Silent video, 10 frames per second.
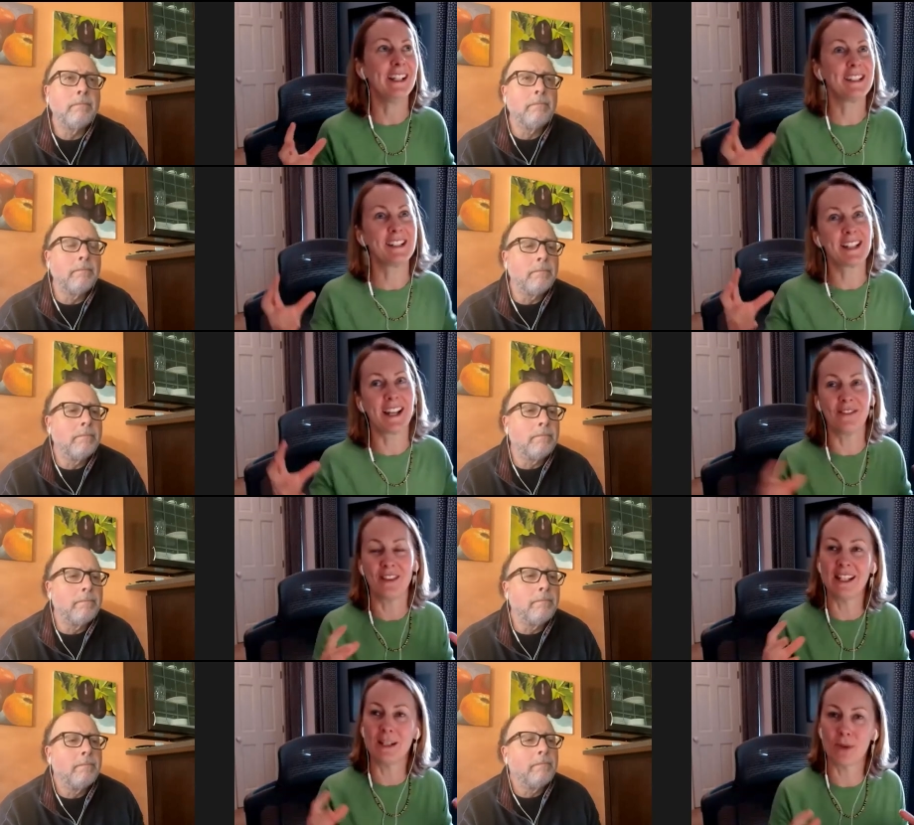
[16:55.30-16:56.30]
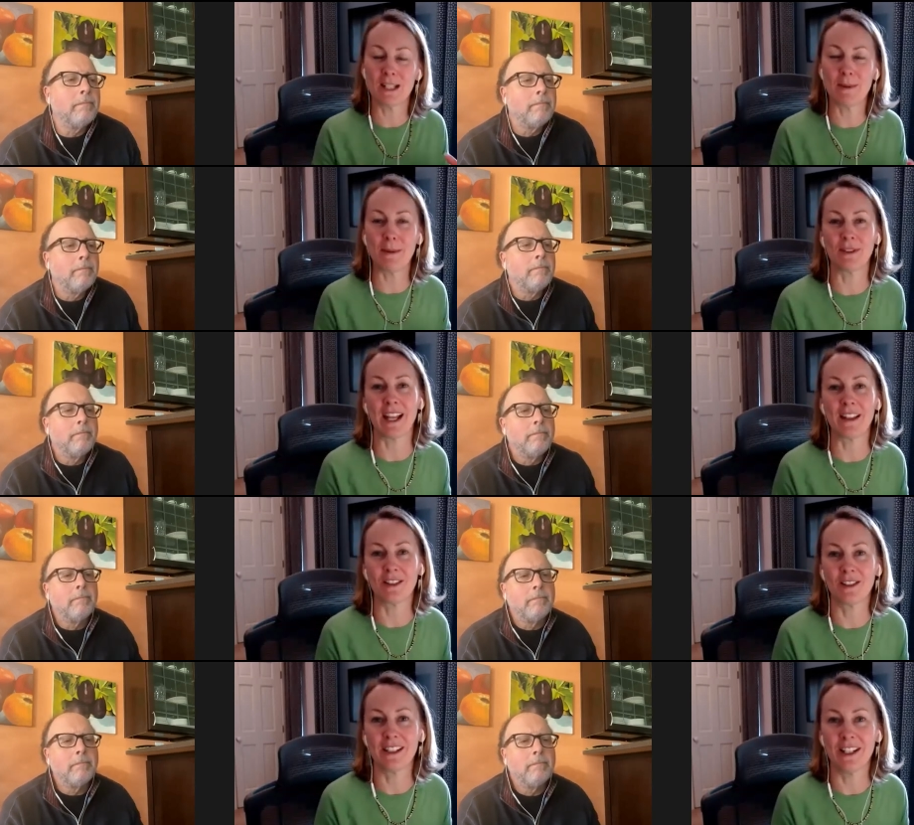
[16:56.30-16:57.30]
Speaker 1: it's this kind of thing that brings people
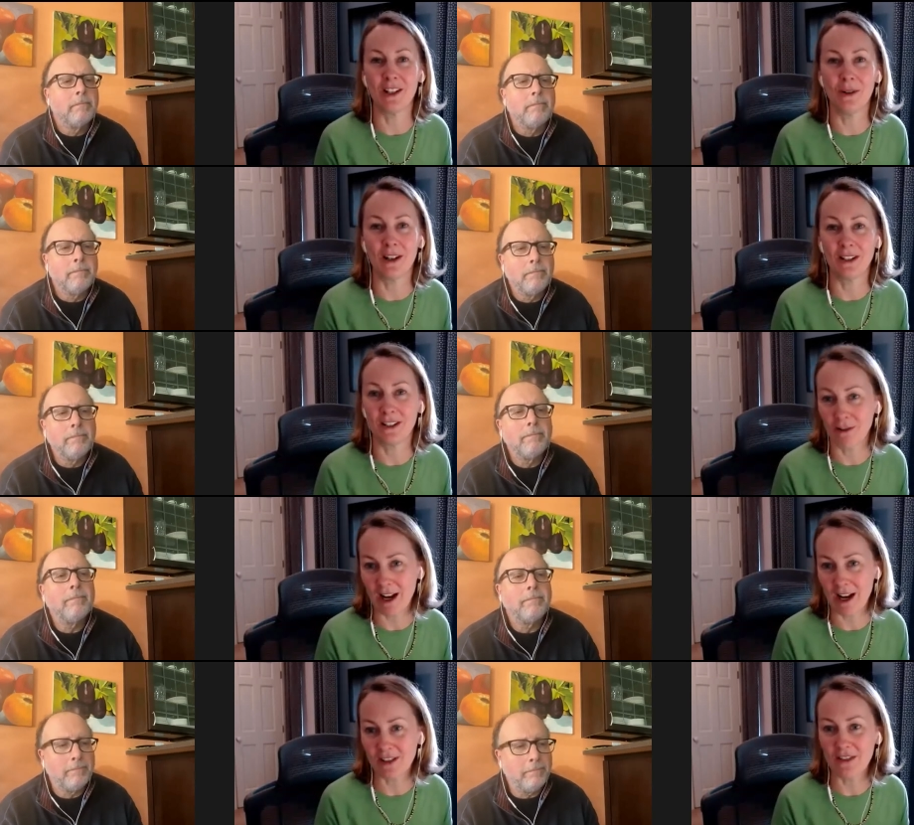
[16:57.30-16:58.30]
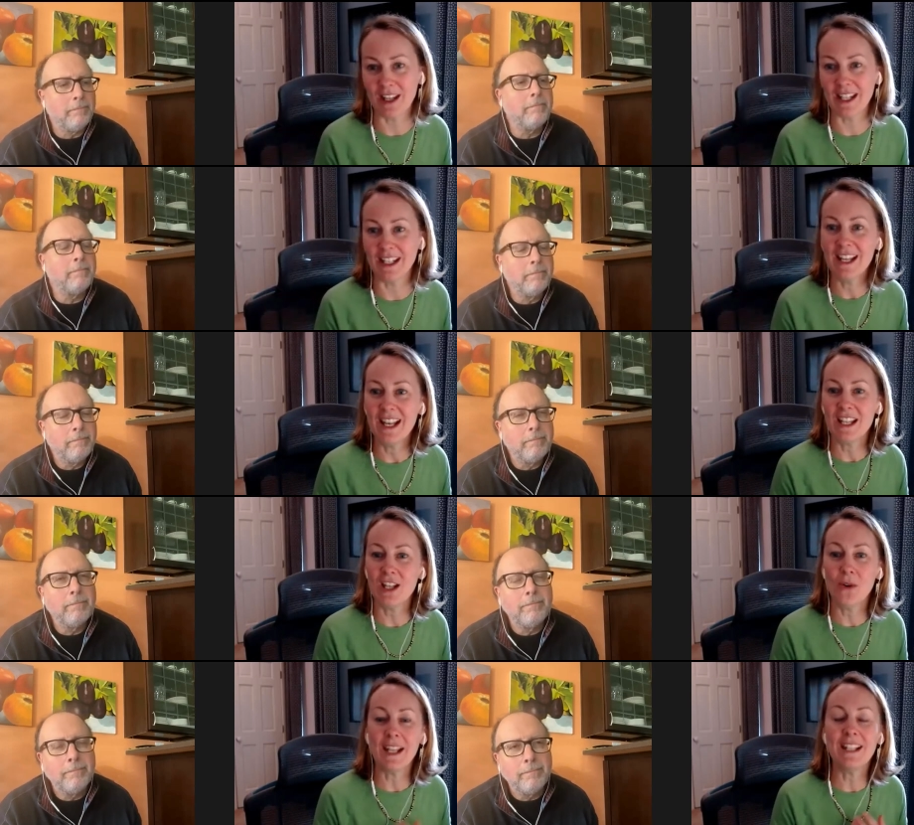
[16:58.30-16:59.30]
together, you know, on around mm-hmm. giving,
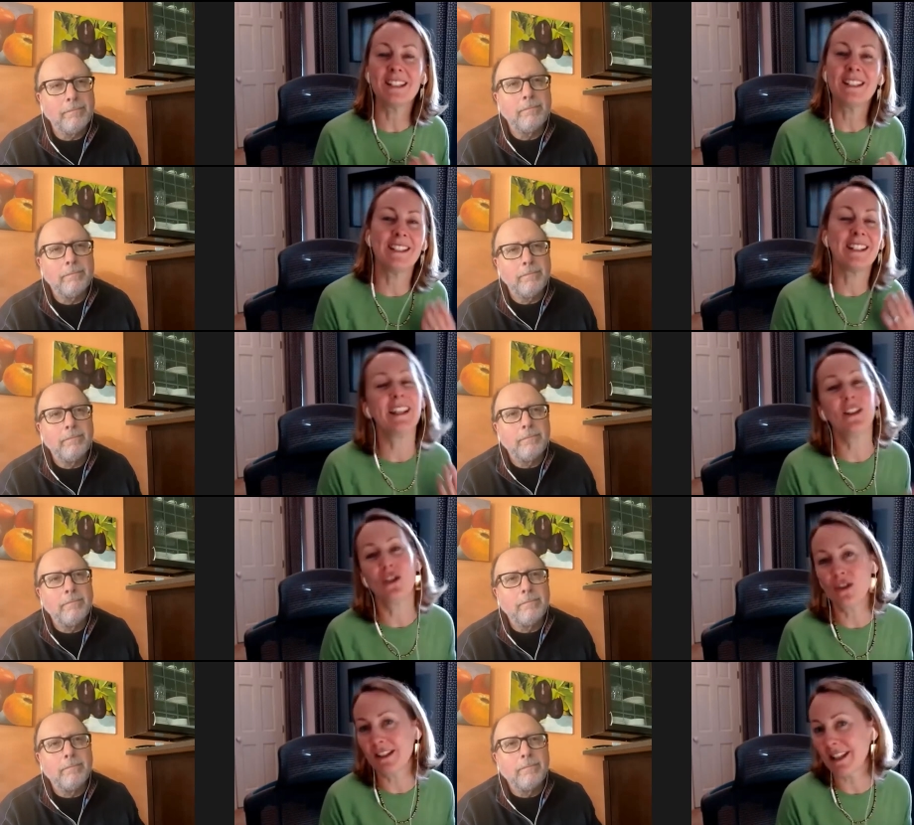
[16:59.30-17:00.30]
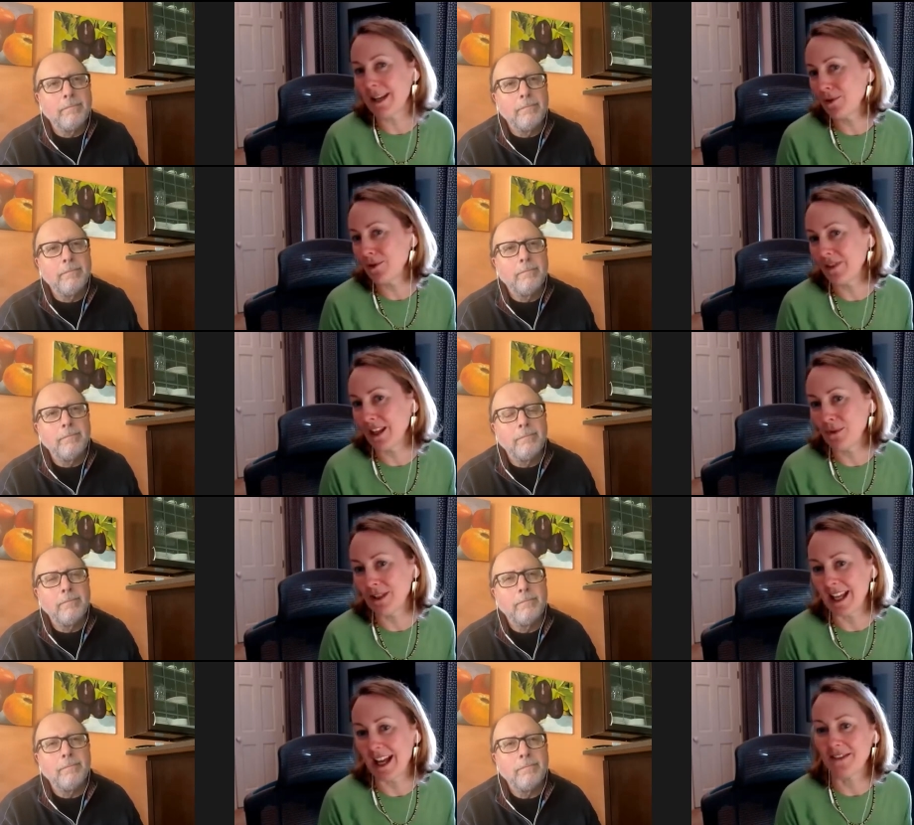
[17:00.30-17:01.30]
you know, is, can you do the same sort of thing
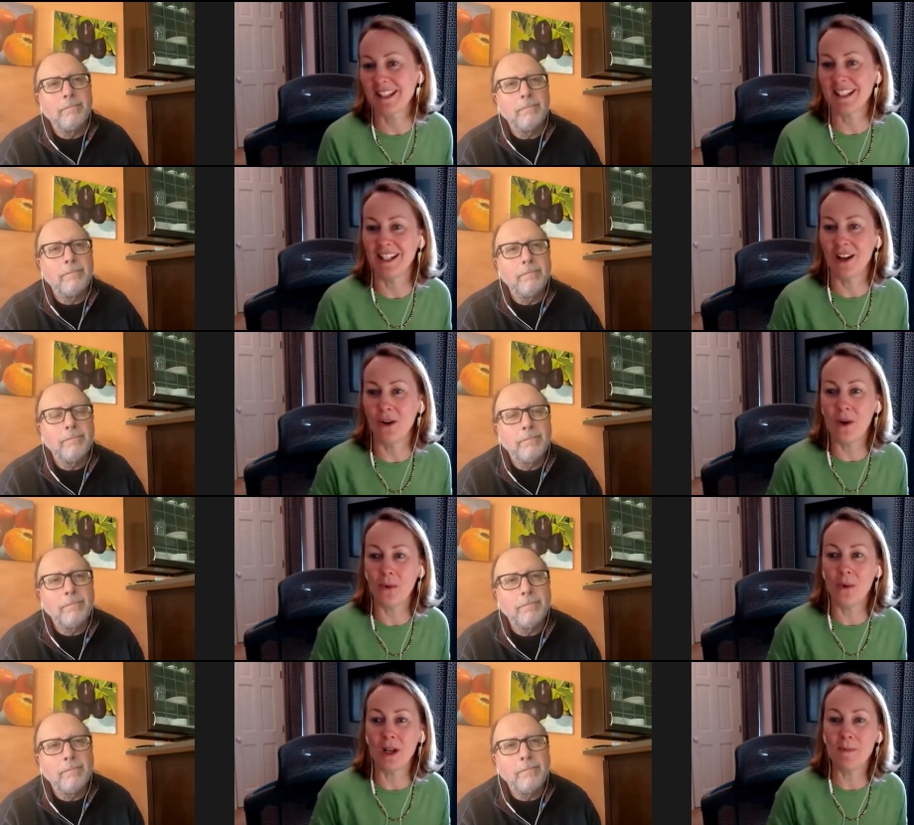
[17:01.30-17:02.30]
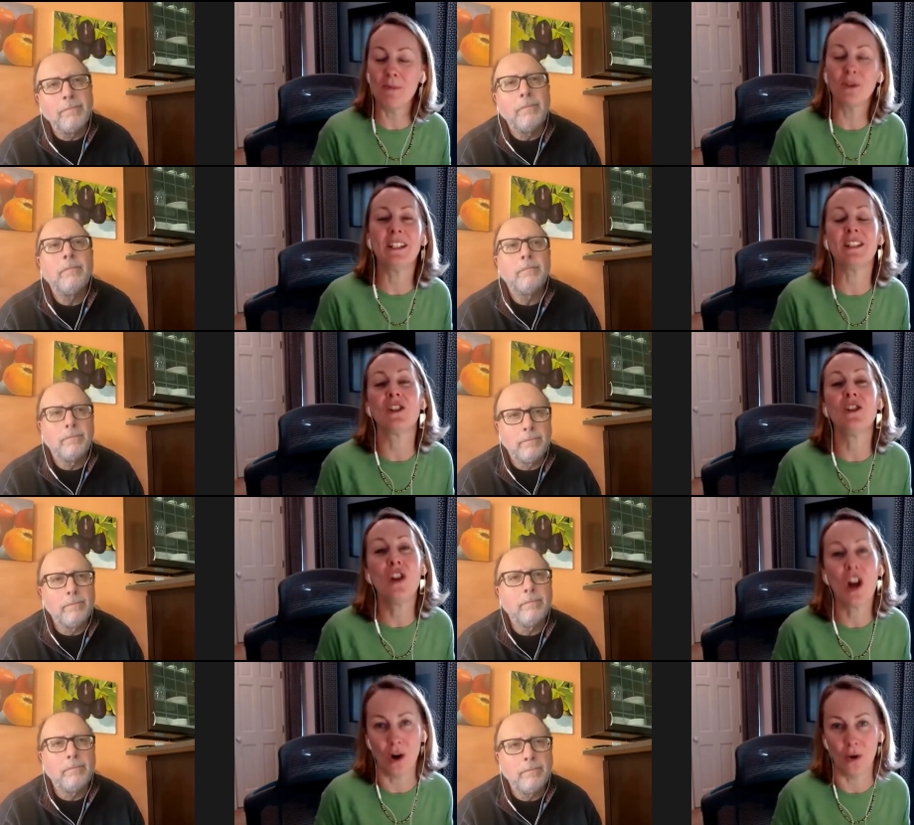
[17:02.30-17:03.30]
with DAFs? You know, what, what do people need to
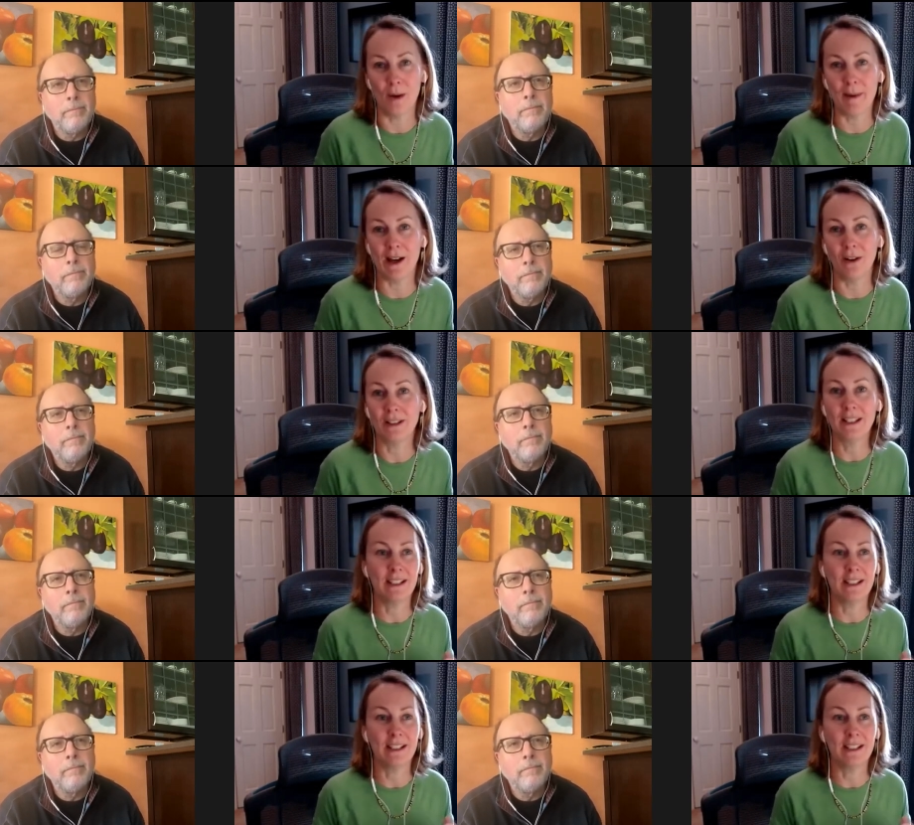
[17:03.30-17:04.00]
know about